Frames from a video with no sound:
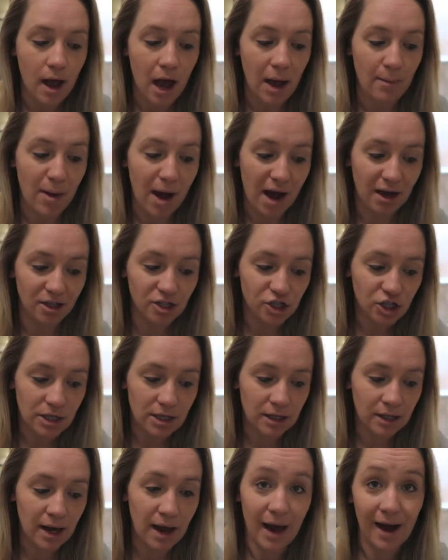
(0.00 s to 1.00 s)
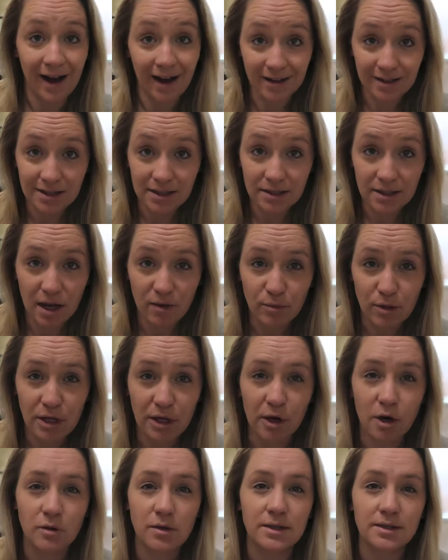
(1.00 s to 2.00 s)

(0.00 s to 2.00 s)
I'm actually going to add a step here.